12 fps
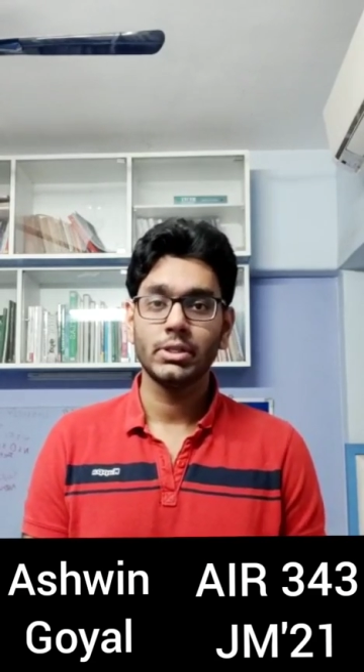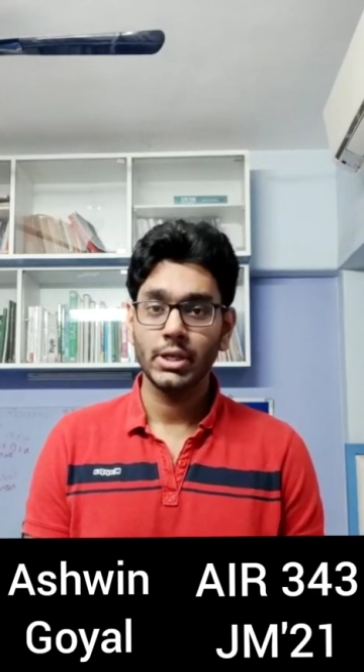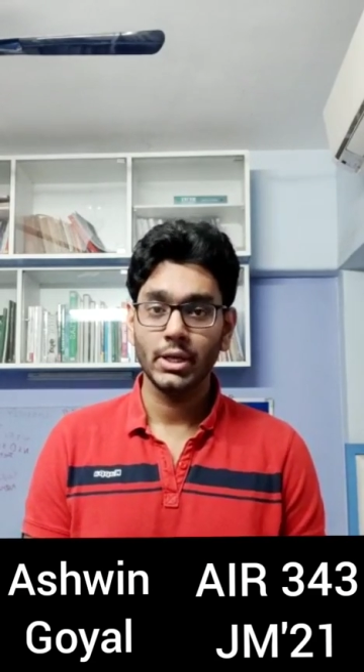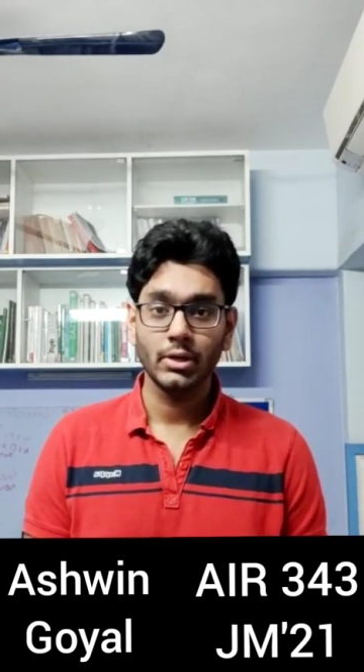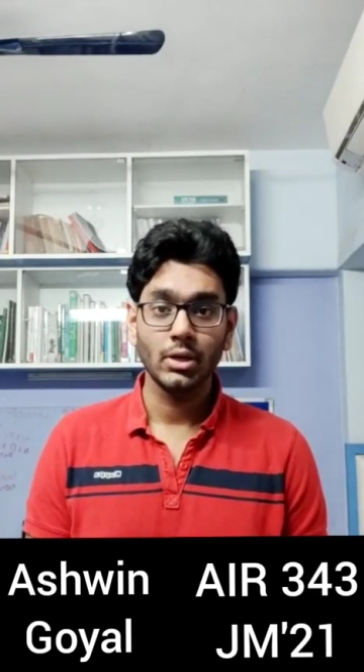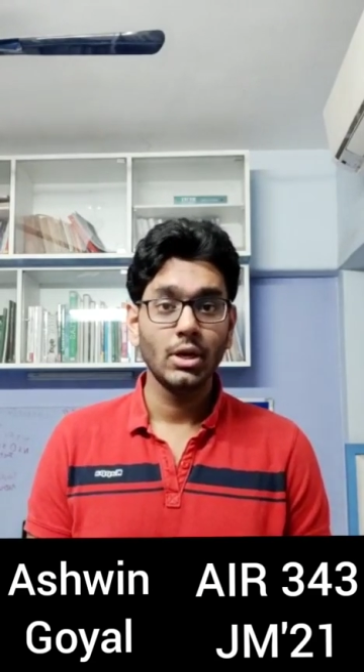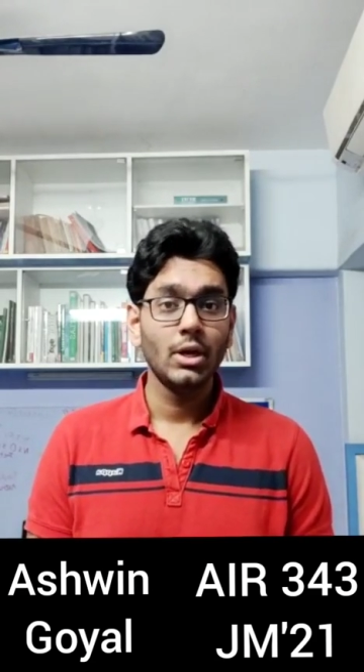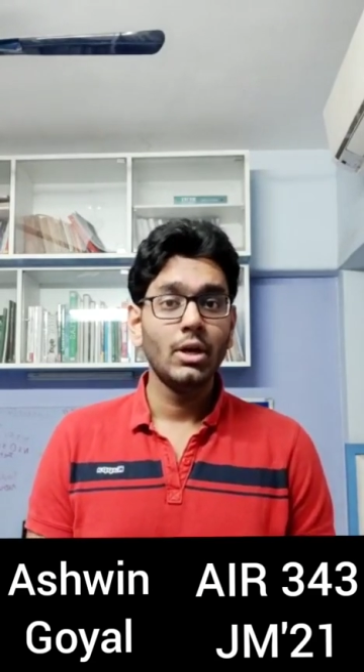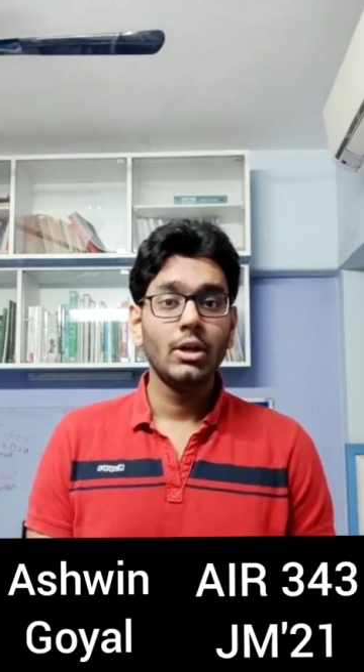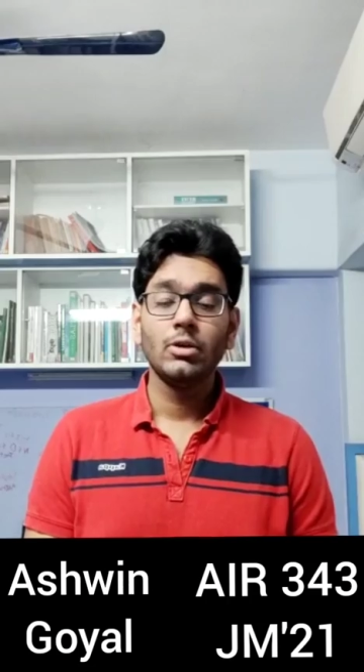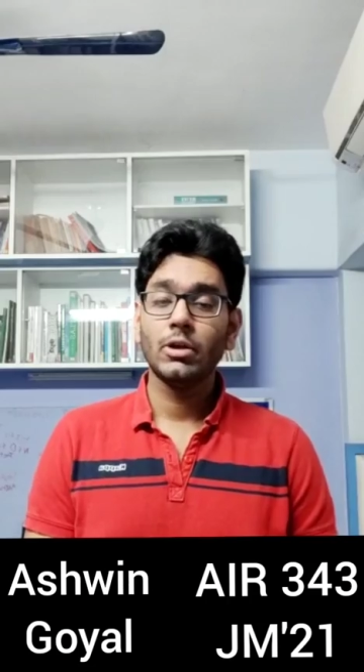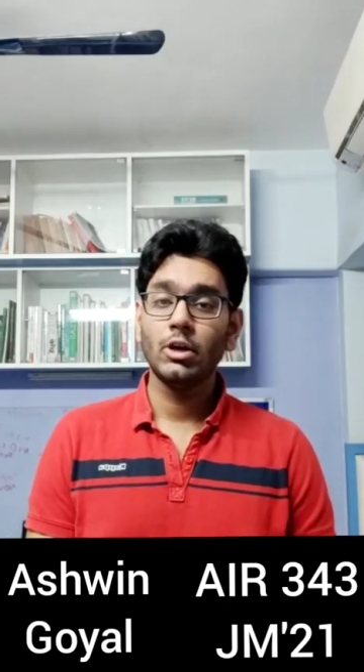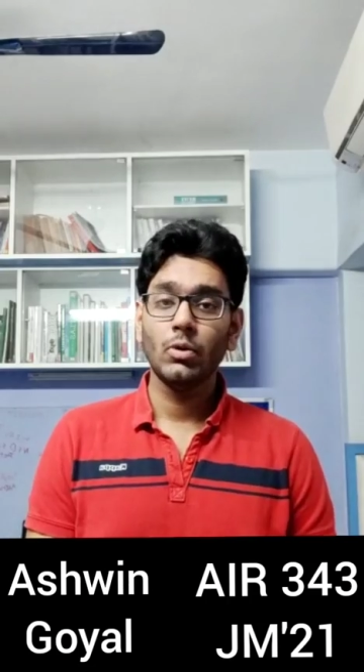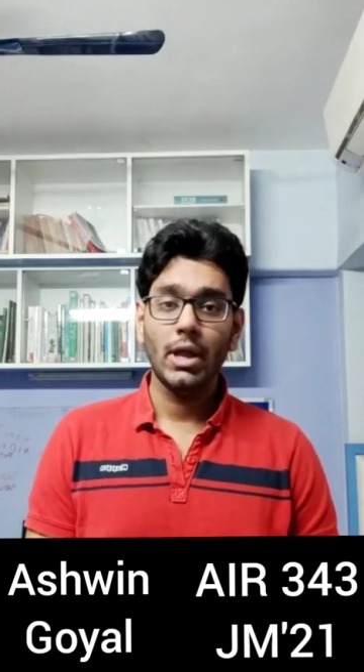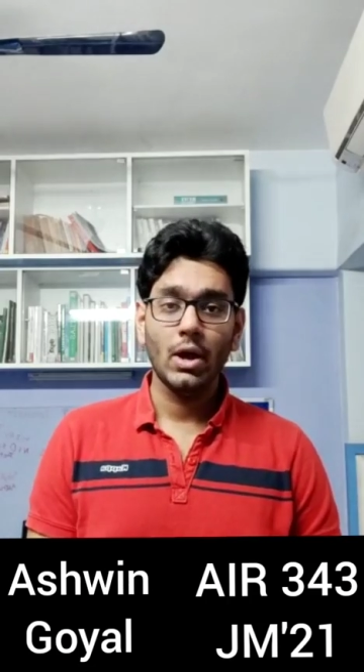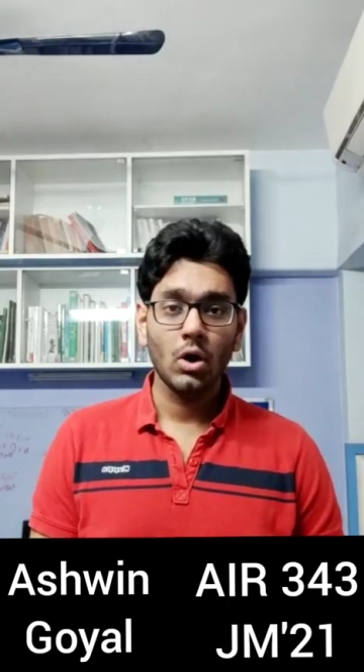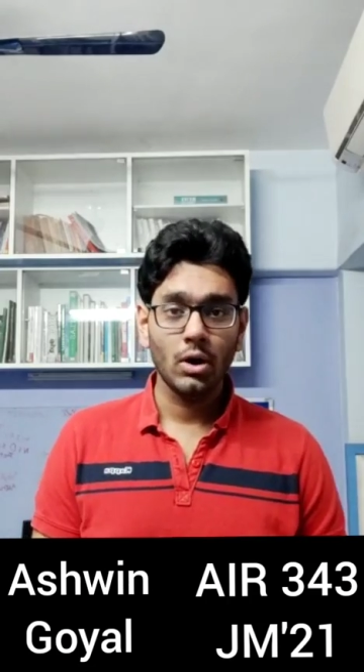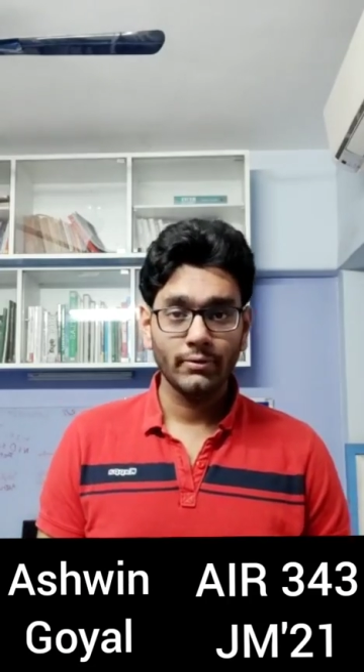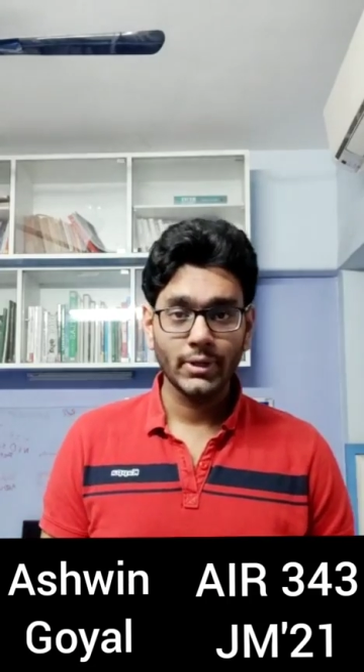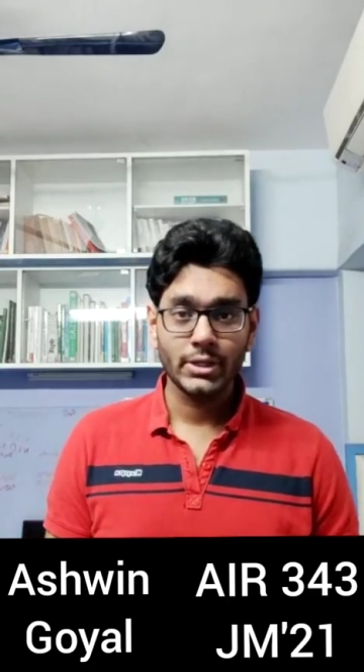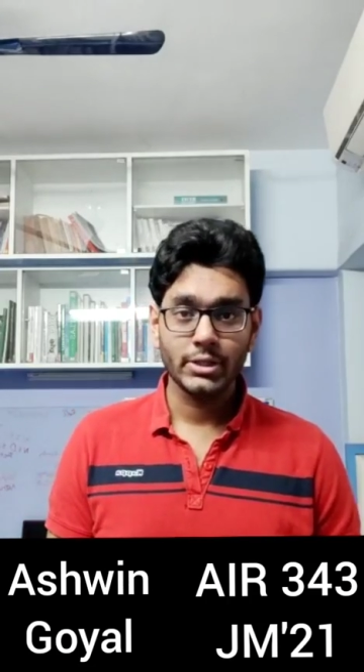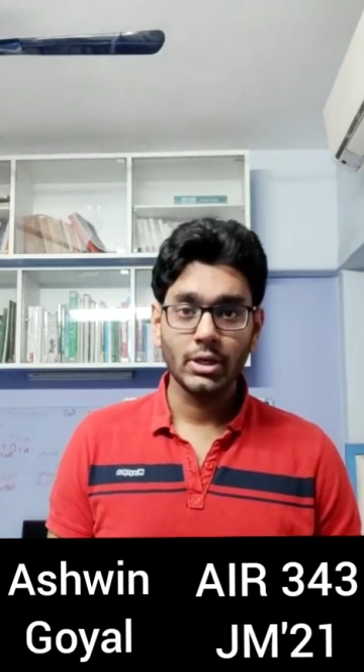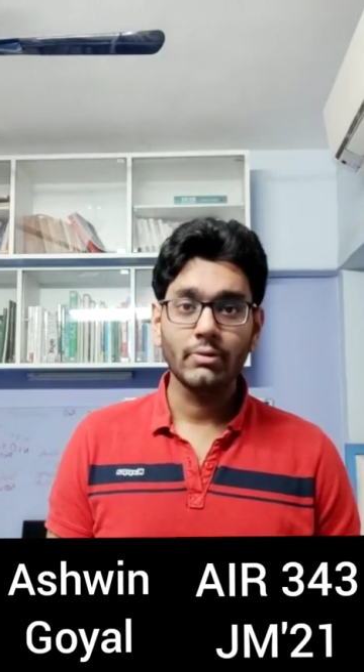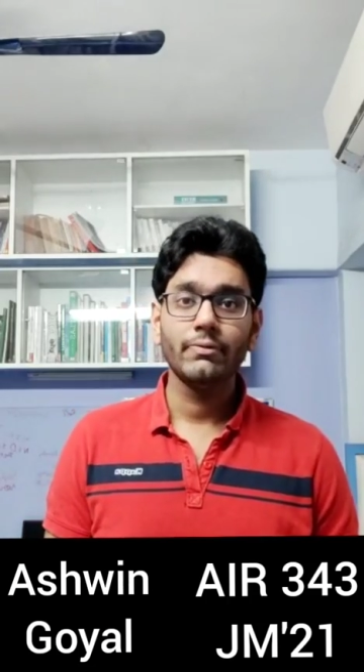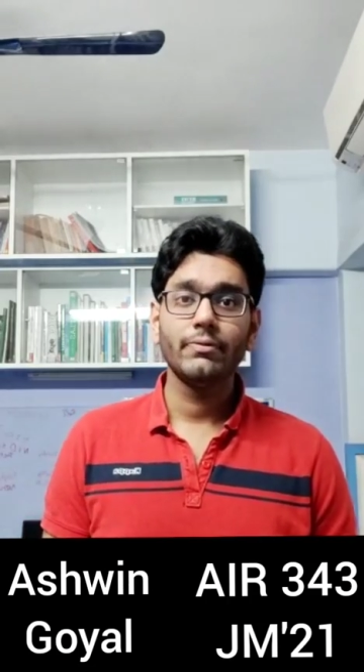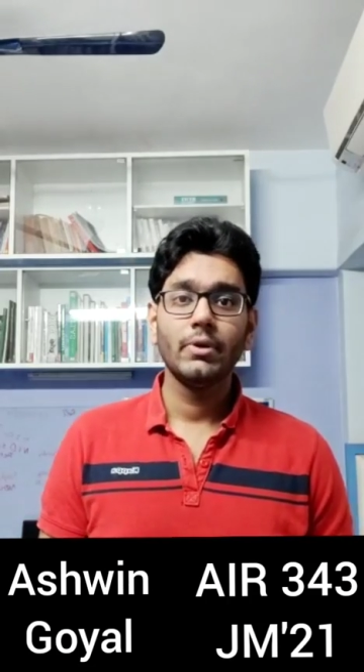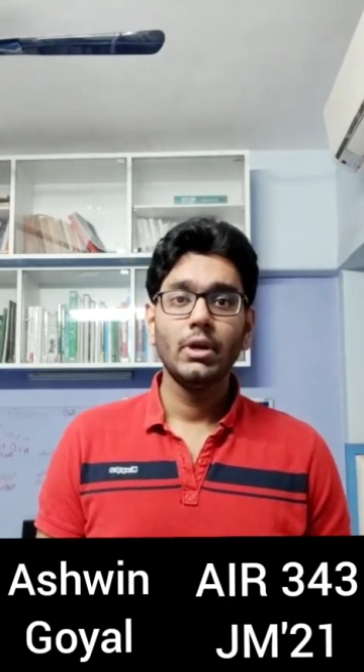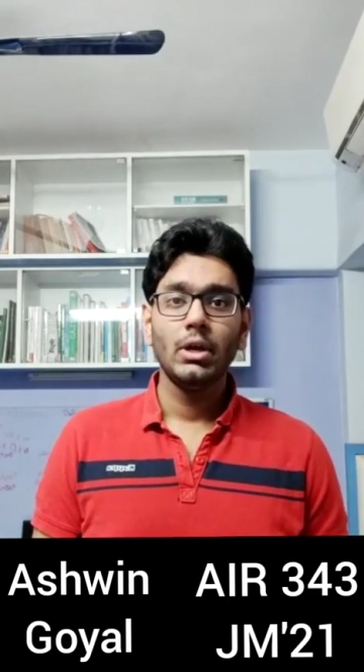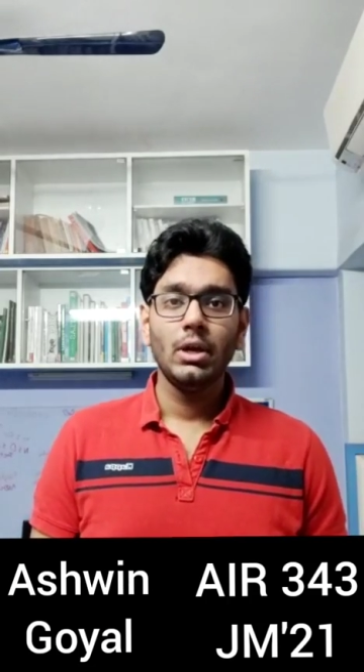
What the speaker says: sing. You can do all of that stuff.